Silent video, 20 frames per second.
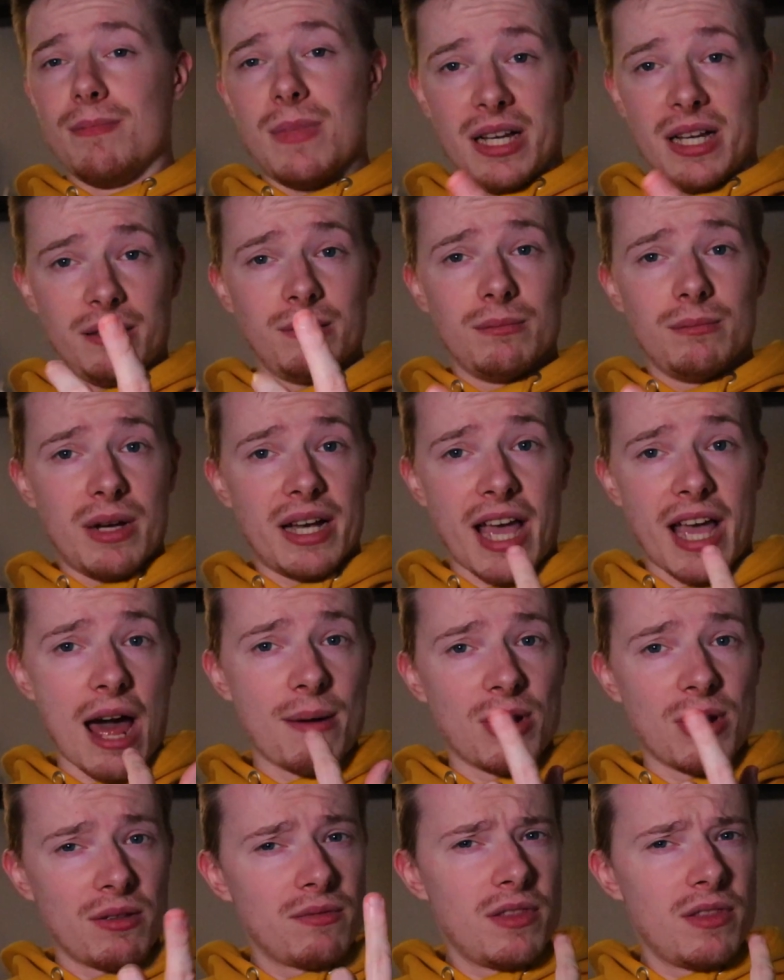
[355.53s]
my
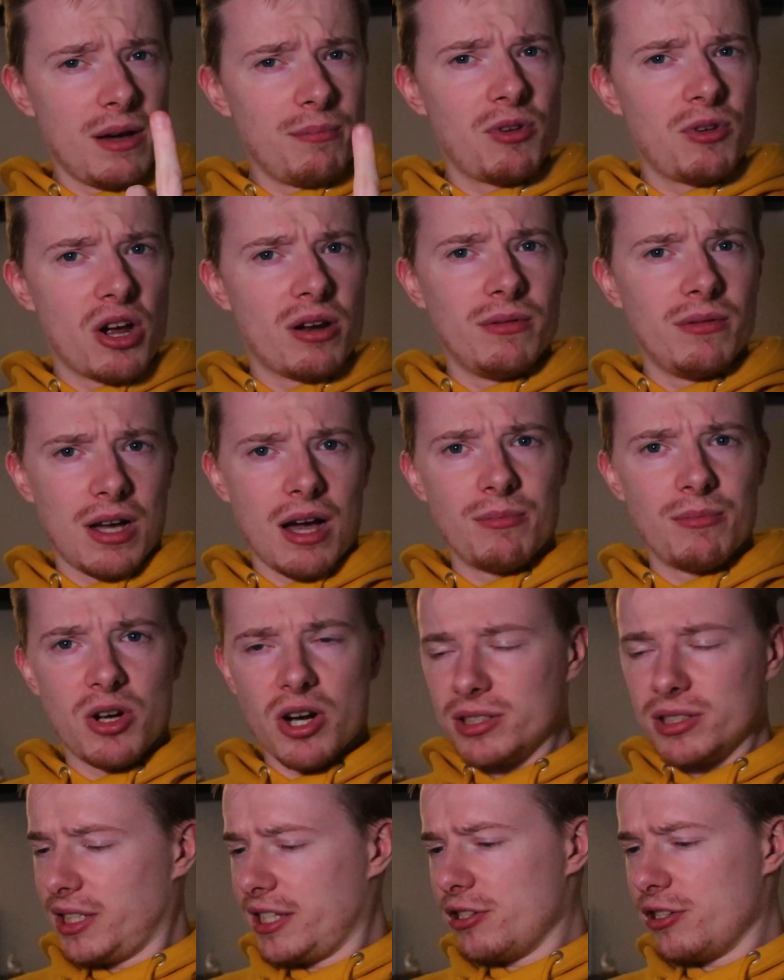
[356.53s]
camera that I'm
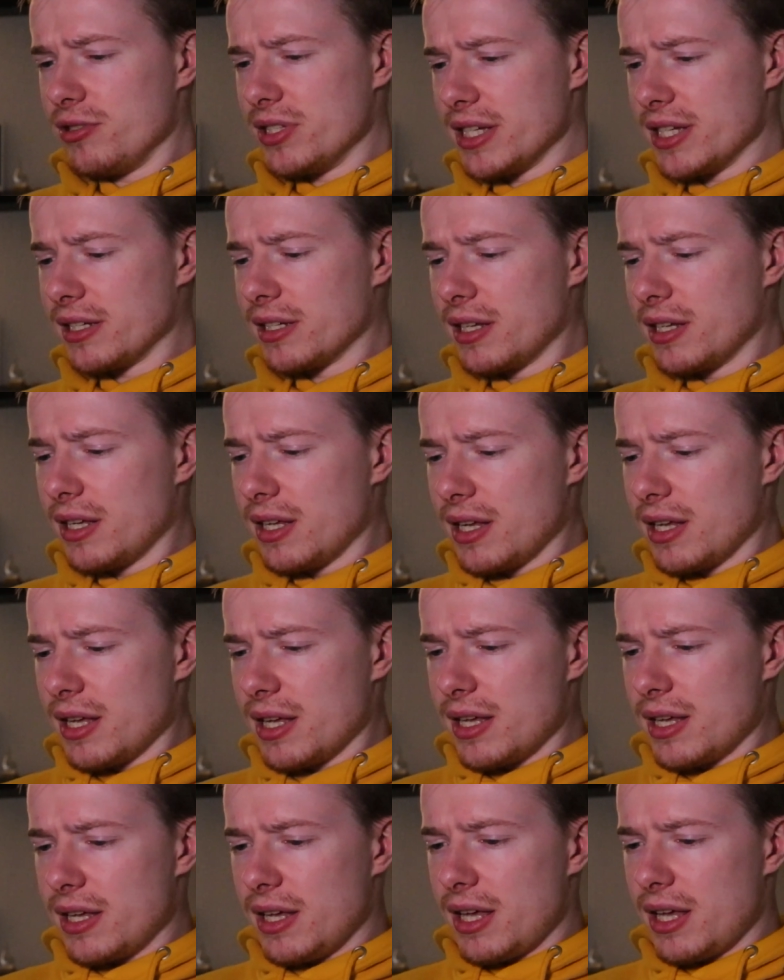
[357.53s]
currently using
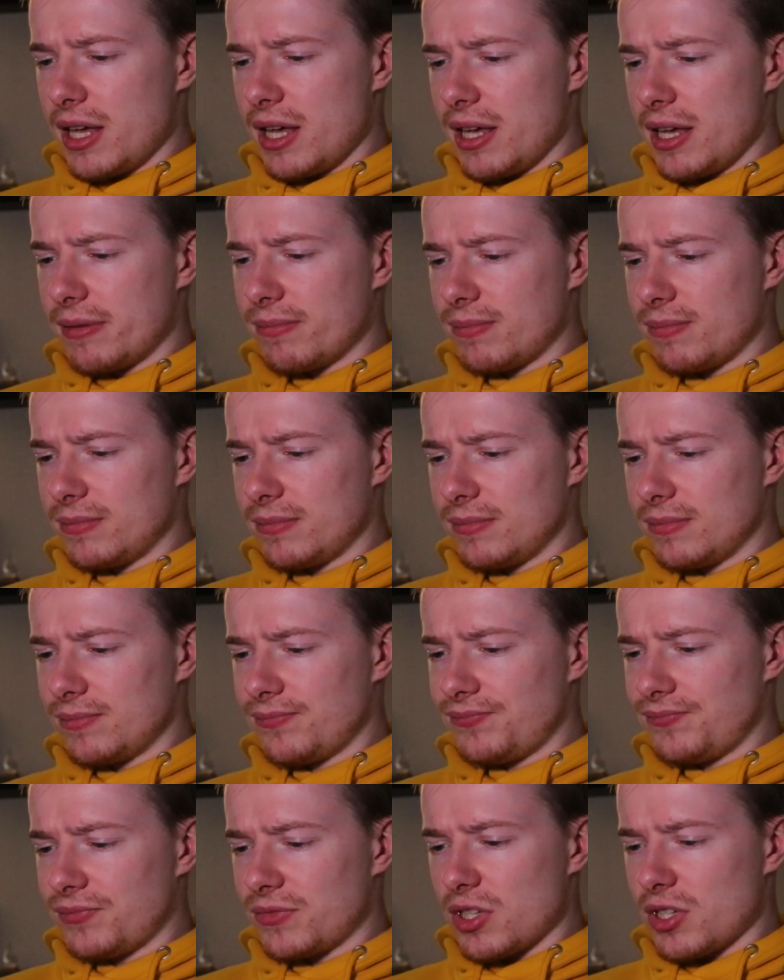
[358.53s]

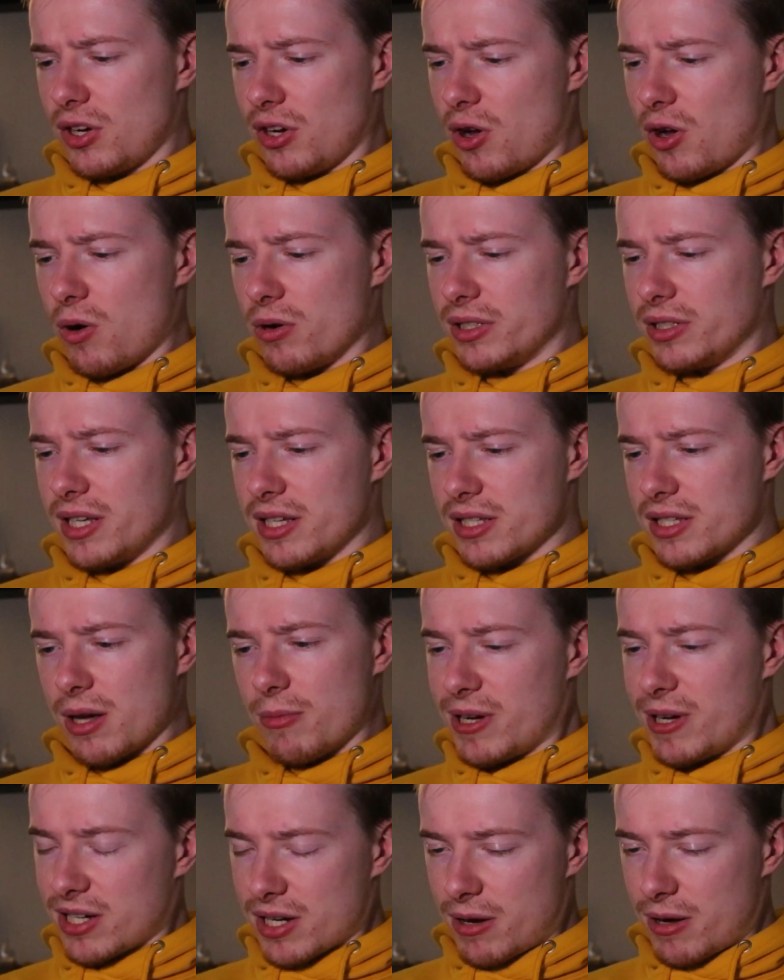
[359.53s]
to record this.
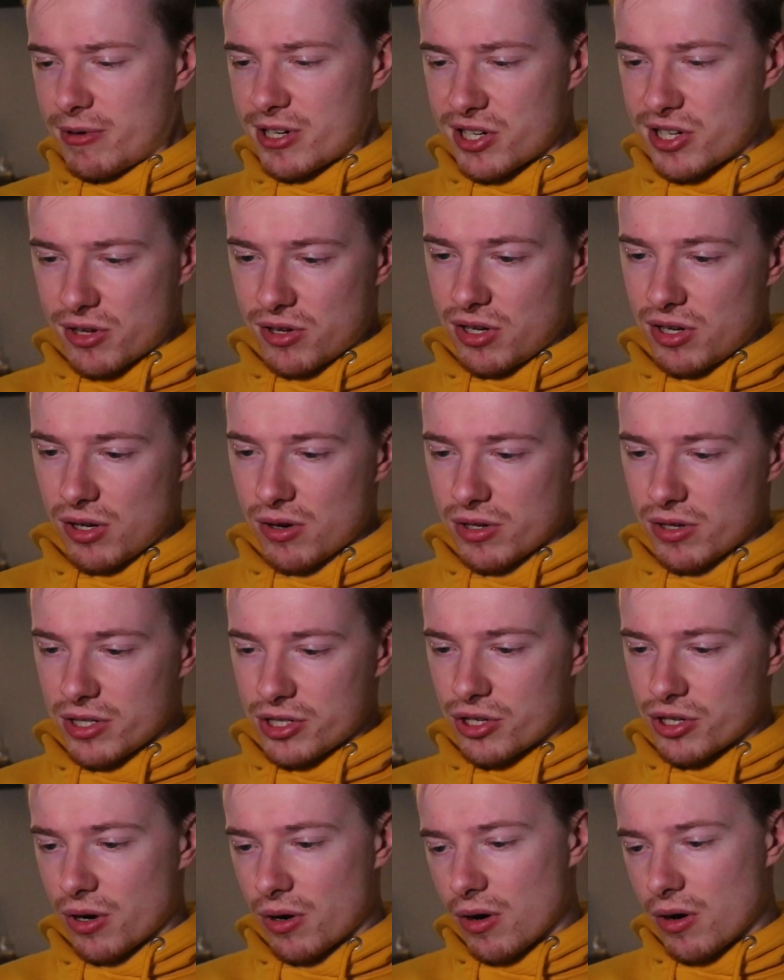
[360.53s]
I wish I could have
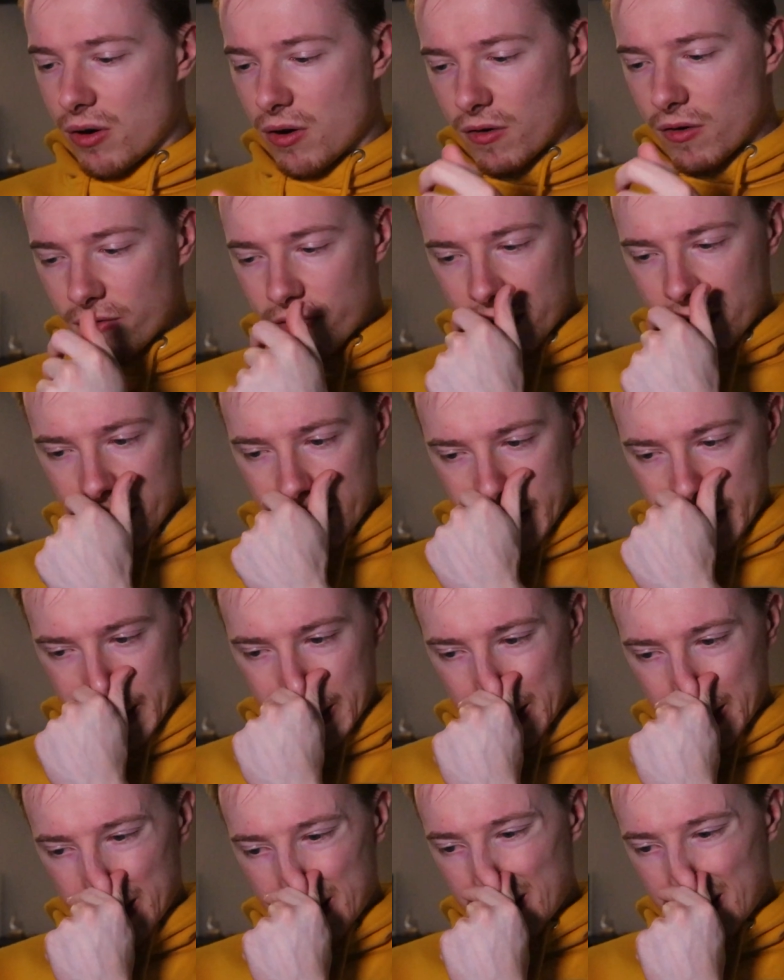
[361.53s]
gotten a shot of the